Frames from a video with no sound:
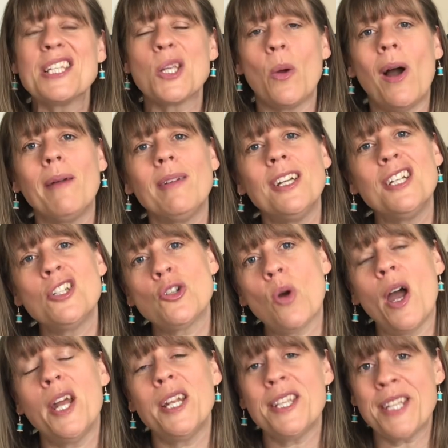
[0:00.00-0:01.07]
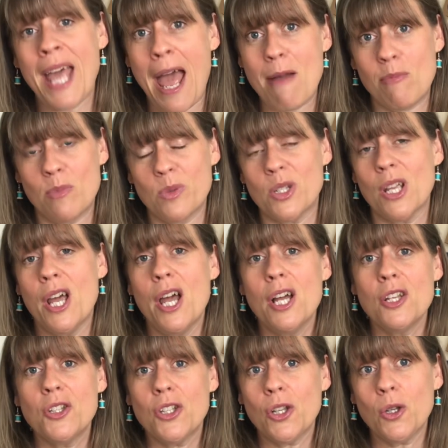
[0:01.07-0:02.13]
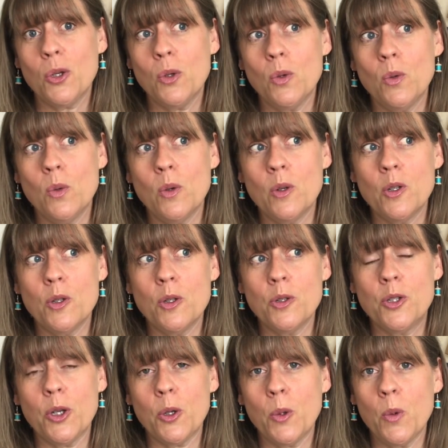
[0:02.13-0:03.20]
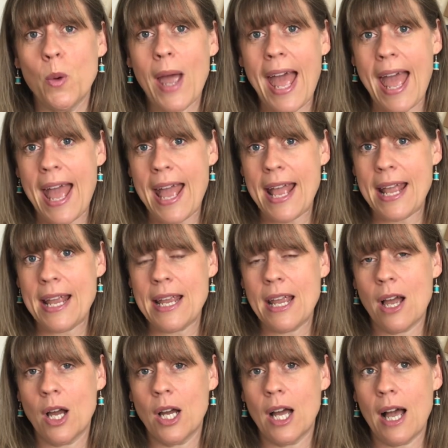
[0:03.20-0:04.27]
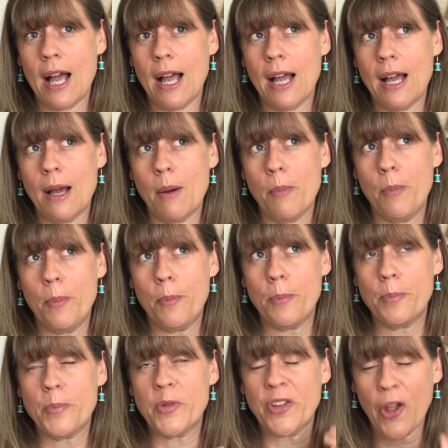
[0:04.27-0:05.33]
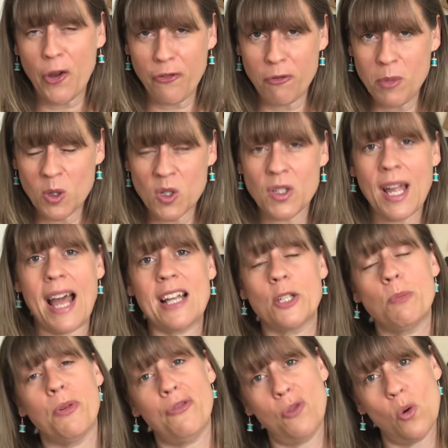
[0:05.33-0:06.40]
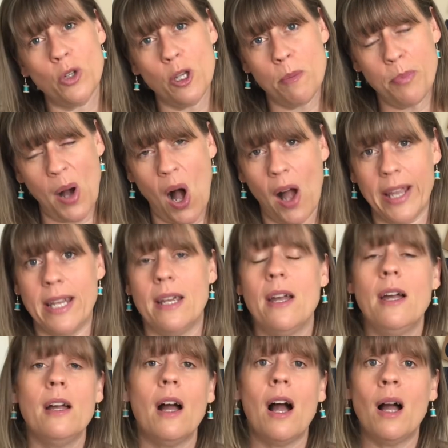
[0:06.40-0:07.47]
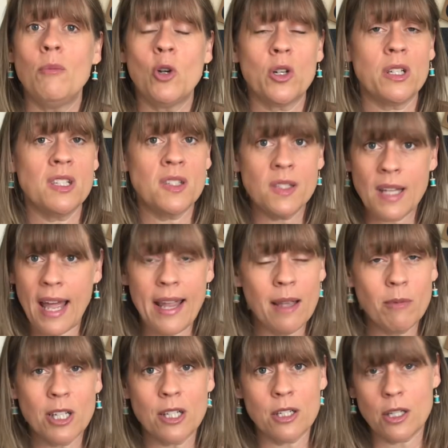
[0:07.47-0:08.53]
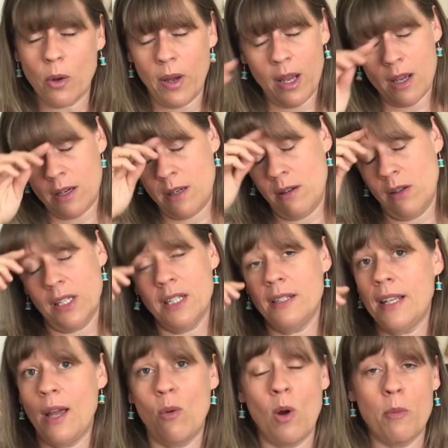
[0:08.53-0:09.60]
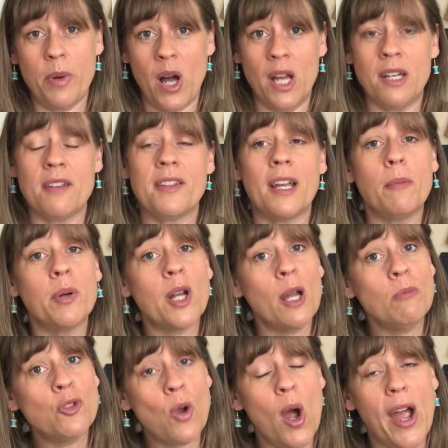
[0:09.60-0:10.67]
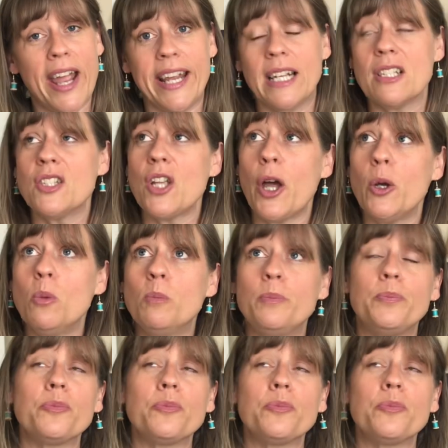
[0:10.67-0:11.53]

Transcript: so I'm going to try and attempt to do a sew from your stash before you buy. I'm not going to say I'm going to do it and I'm not going to say I won't buy anything, but I'm trying. So